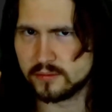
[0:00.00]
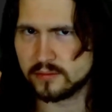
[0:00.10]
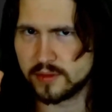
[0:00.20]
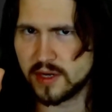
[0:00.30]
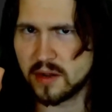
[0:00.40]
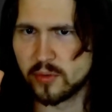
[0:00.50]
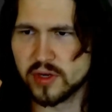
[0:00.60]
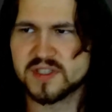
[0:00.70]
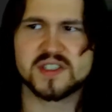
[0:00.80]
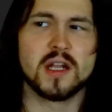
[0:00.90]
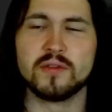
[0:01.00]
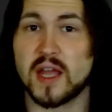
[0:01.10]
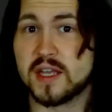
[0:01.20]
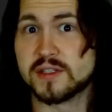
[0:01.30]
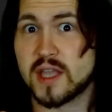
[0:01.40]
the number itself
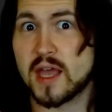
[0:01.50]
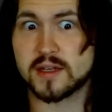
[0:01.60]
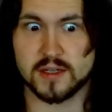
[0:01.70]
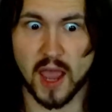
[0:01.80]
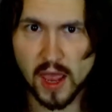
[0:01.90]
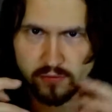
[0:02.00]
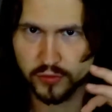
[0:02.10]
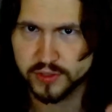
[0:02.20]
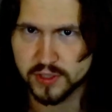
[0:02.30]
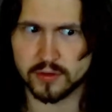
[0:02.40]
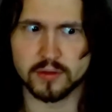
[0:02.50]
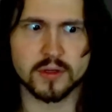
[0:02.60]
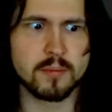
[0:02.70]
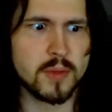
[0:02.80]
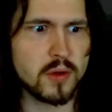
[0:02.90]
has that adversarial
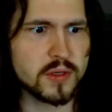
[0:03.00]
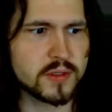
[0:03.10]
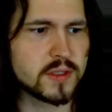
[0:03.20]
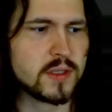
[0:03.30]
component.